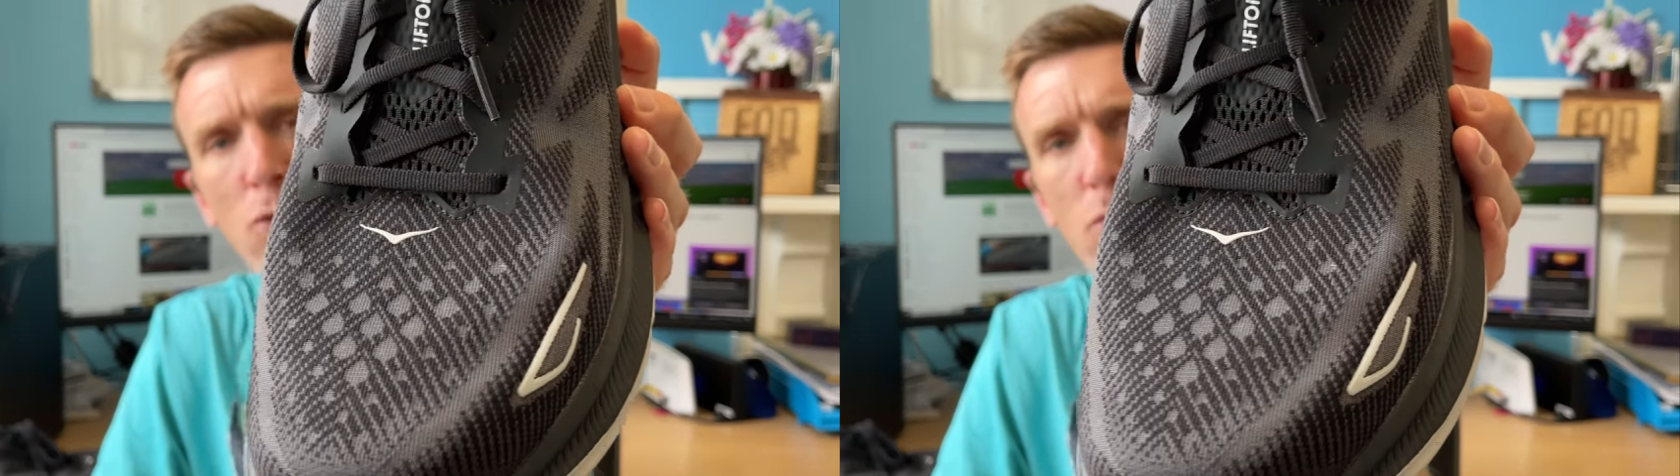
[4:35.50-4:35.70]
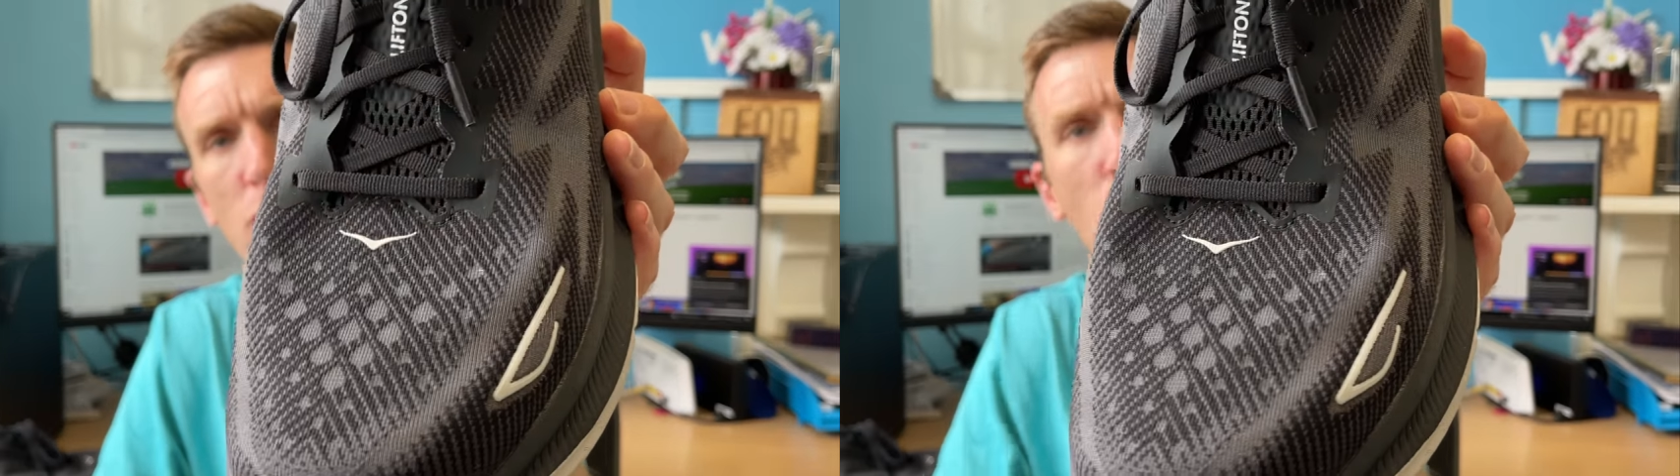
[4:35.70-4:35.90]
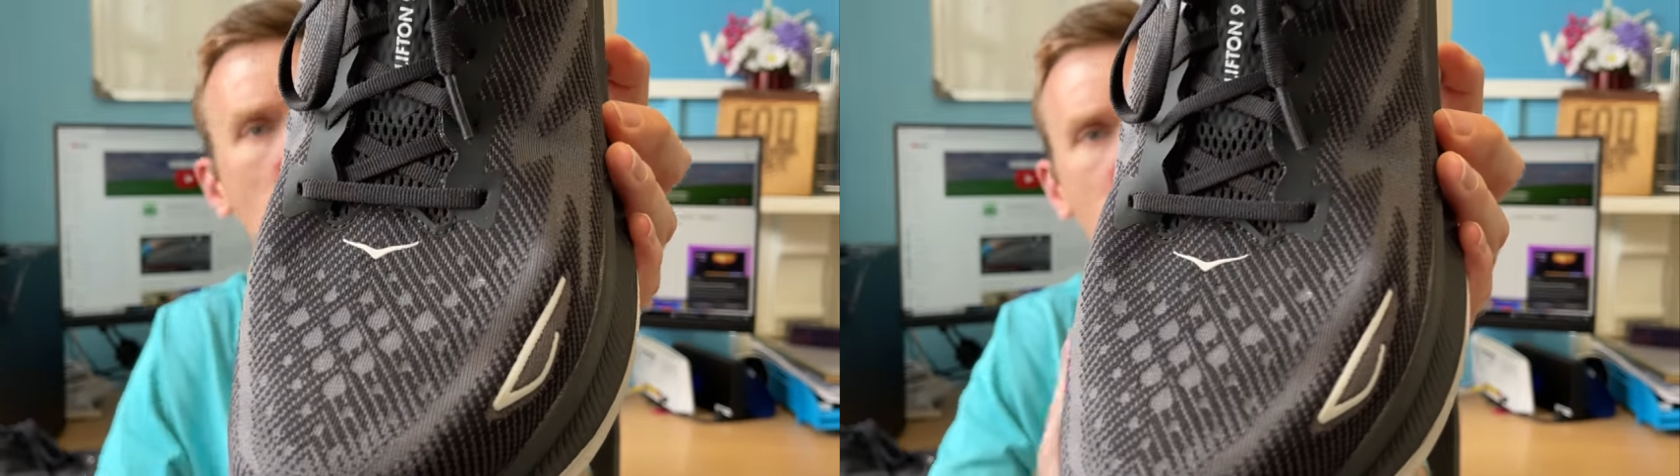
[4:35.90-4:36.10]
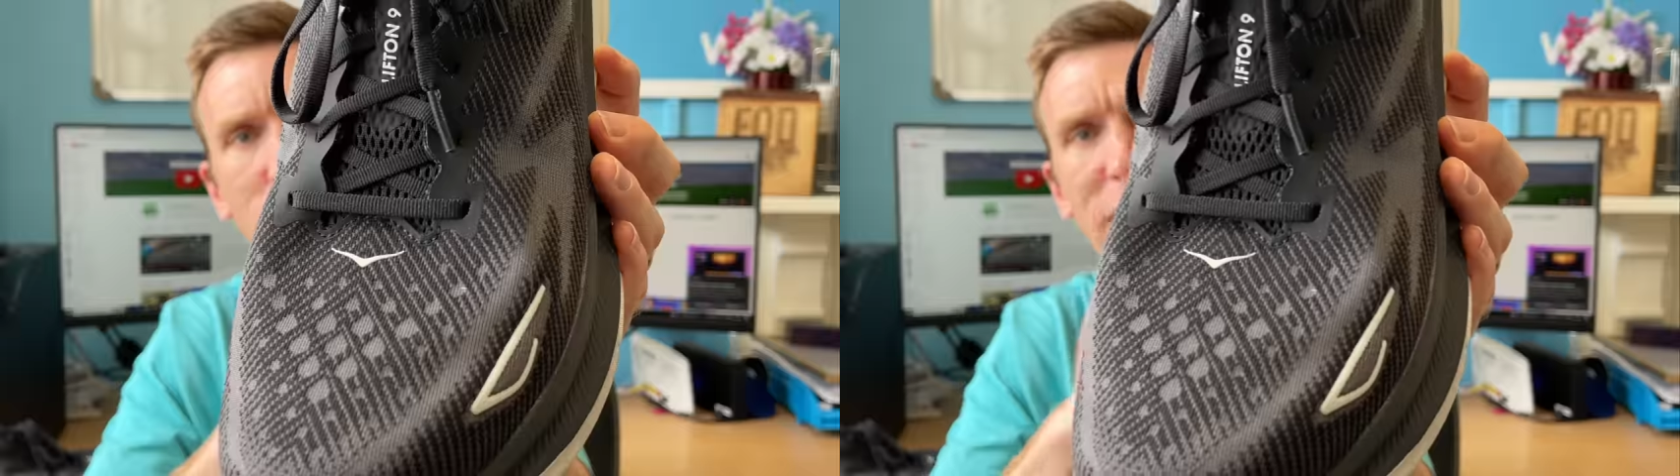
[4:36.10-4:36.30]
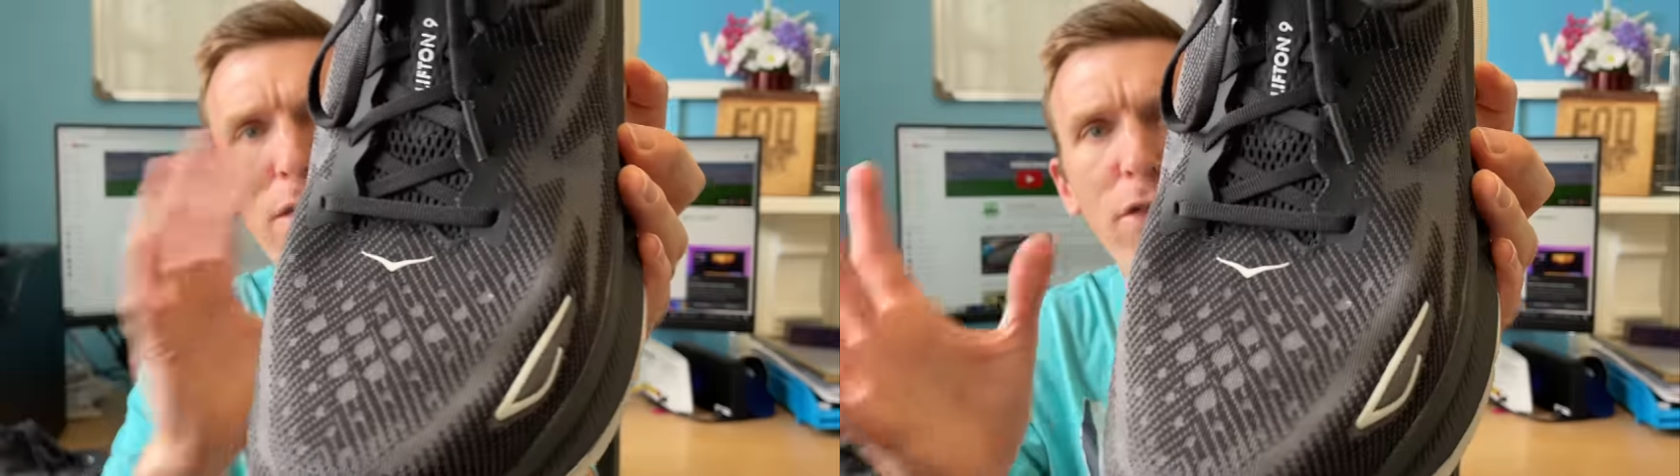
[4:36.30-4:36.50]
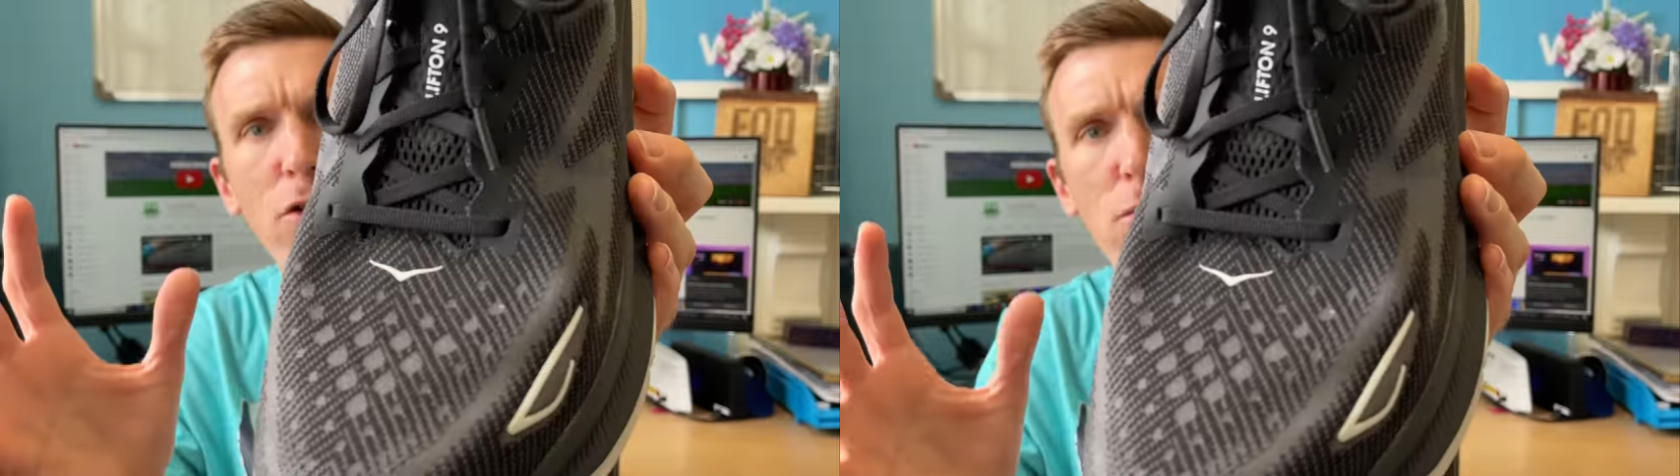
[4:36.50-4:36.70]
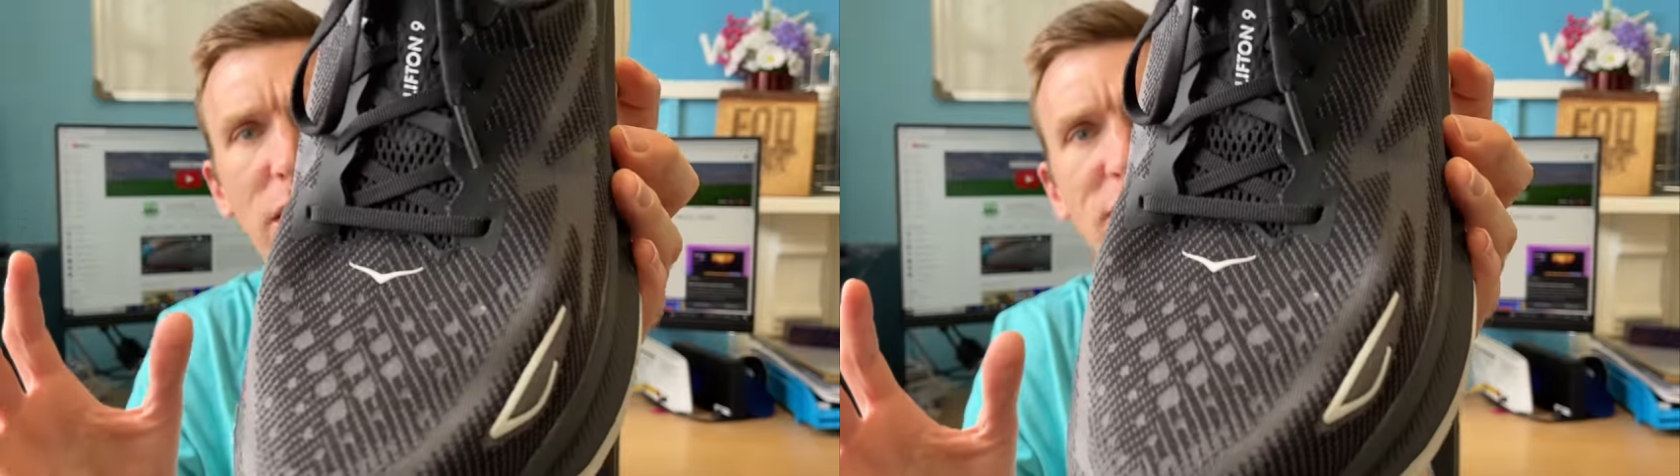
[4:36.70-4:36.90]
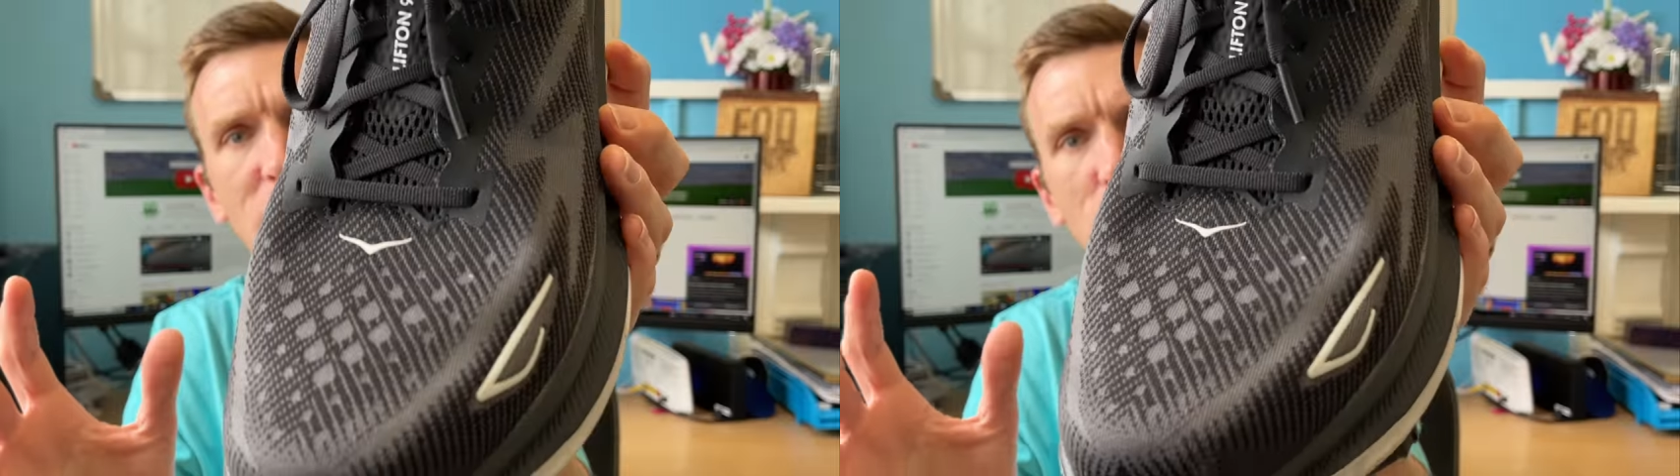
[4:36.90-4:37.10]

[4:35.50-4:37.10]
not doing anything crazy,